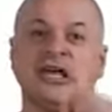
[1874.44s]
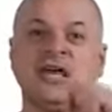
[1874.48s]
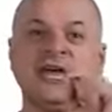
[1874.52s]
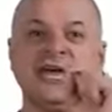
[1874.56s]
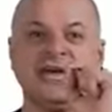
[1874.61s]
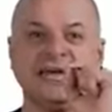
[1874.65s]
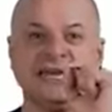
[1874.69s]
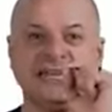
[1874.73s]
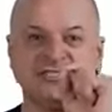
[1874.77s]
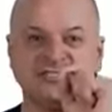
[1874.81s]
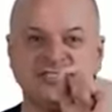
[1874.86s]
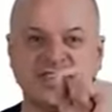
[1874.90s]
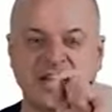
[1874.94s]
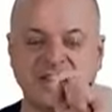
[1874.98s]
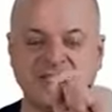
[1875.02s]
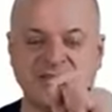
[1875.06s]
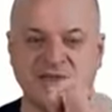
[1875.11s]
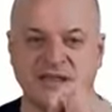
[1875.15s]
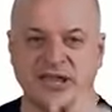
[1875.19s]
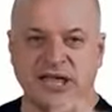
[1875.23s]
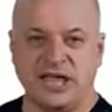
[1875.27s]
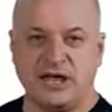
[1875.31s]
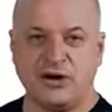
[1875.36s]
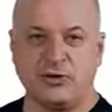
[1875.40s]
is that in
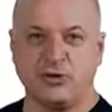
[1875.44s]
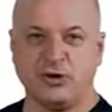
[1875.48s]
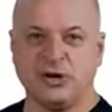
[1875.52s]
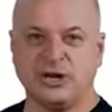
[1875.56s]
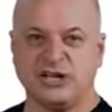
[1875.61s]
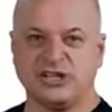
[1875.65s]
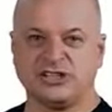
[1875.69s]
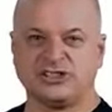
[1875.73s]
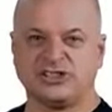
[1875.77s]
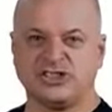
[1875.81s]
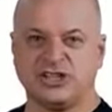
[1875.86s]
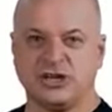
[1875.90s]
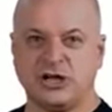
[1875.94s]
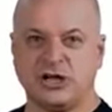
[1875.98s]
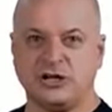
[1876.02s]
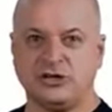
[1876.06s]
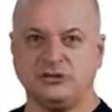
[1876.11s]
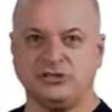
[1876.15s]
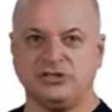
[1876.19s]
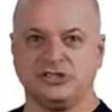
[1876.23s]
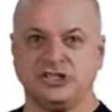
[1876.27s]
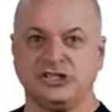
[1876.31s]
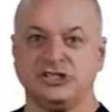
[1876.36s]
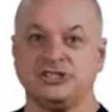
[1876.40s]
aortic
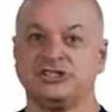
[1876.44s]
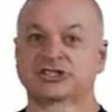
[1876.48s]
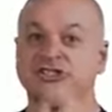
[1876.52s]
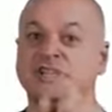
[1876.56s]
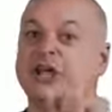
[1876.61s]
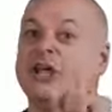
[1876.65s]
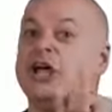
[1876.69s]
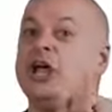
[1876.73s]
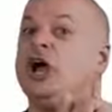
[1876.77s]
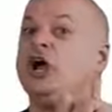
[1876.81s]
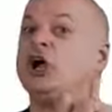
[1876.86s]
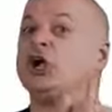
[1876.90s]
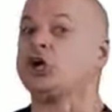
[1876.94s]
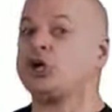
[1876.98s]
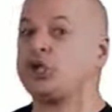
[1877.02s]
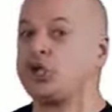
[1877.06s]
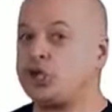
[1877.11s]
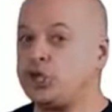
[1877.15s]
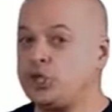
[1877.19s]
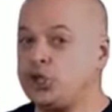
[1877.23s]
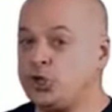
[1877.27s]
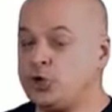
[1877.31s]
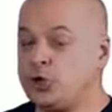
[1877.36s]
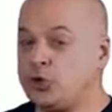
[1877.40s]
stenosis,
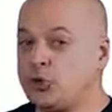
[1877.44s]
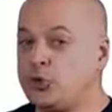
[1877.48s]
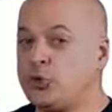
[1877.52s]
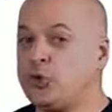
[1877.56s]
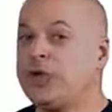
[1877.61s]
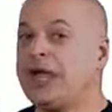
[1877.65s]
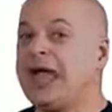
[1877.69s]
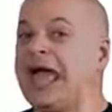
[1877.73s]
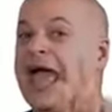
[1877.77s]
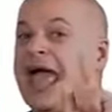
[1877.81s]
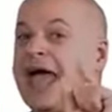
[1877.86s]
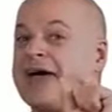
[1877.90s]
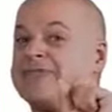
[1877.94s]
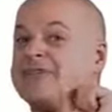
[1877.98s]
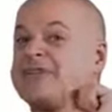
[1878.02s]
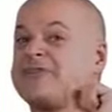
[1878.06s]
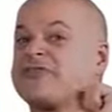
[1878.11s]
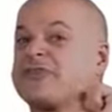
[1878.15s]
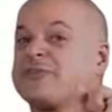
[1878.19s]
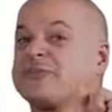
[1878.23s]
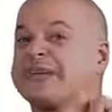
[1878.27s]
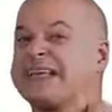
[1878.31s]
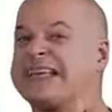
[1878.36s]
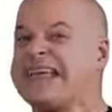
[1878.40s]
you have it
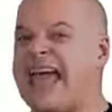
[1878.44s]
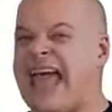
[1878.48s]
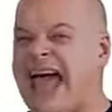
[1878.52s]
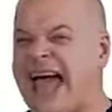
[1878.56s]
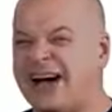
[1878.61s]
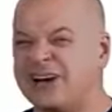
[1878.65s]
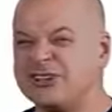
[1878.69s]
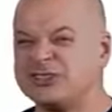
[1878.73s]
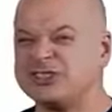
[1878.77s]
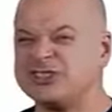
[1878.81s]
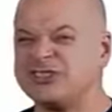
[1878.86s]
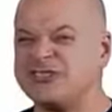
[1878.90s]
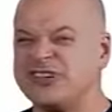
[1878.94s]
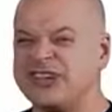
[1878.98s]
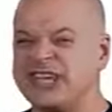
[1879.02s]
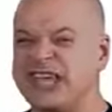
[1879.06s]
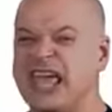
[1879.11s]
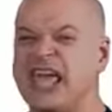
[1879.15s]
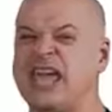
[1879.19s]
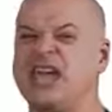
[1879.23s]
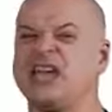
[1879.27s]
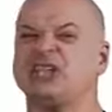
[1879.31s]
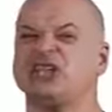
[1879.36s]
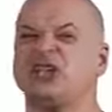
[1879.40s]
from
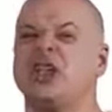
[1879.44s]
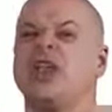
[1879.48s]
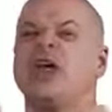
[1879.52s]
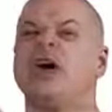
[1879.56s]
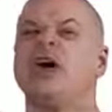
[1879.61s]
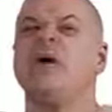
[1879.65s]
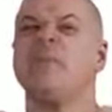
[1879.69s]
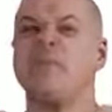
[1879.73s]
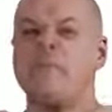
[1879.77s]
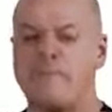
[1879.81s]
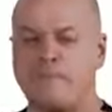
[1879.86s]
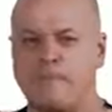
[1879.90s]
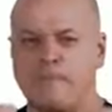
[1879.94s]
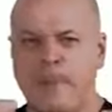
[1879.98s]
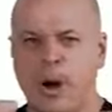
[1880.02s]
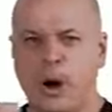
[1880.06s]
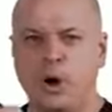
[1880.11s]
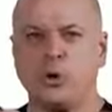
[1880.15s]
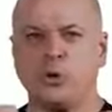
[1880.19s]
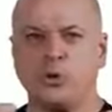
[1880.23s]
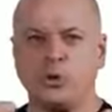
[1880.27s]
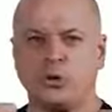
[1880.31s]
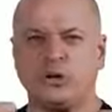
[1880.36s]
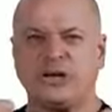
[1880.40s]
calcification.
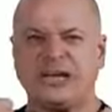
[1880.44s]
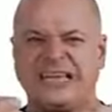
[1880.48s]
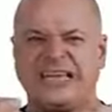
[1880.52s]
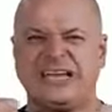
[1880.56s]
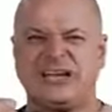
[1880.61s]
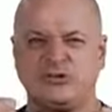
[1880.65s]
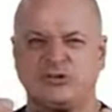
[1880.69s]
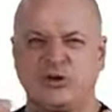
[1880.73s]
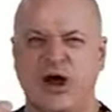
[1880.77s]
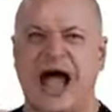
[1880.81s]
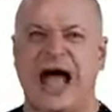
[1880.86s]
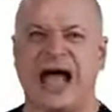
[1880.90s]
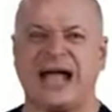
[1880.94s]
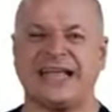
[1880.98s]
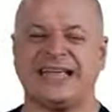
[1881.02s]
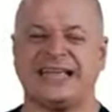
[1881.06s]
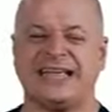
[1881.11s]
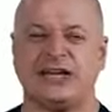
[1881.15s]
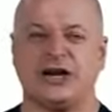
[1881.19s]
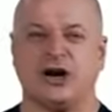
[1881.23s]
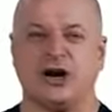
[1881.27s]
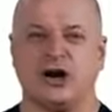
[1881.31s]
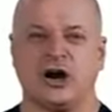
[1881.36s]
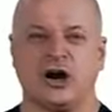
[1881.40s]
Bony, rocky,
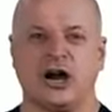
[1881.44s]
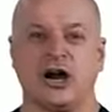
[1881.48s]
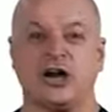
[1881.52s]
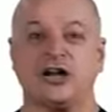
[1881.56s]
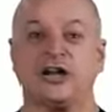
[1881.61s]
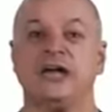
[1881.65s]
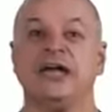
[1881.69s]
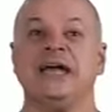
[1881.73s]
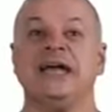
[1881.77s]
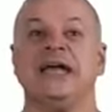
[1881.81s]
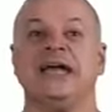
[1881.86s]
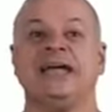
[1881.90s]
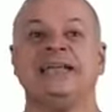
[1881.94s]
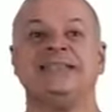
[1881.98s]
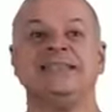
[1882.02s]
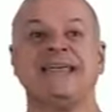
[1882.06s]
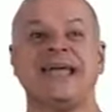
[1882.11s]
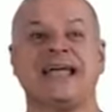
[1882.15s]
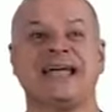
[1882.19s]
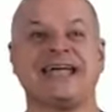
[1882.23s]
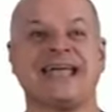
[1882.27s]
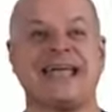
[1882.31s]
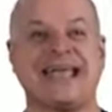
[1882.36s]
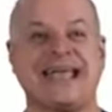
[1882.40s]
hard. And you
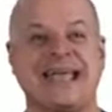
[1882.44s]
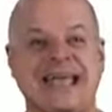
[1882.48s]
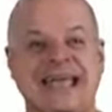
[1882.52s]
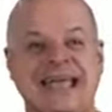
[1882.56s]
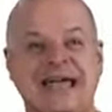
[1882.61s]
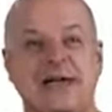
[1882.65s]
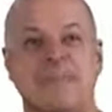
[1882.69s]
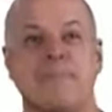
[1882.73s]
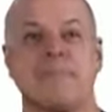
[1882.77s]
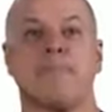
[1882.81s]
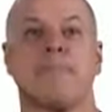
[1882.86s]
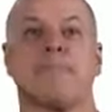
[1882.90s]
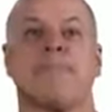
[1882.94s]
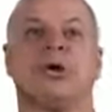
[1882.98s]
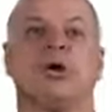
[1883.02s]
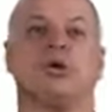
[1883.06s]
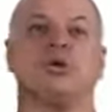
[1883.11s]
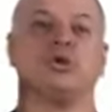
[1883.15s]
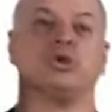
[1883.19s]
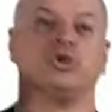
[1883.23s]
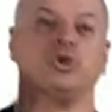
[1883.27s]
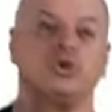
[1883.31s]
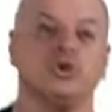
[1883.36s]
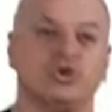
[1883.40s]
can't
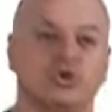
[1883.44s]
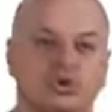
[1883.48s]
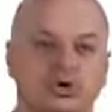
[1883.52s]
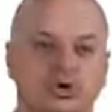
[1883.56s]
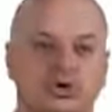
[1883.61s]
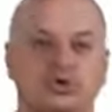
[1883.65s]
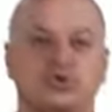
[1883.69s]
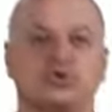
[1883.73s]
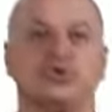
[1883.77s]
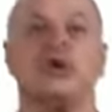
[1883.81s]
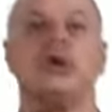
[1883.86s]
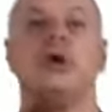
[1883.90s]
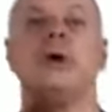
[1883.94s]
balloon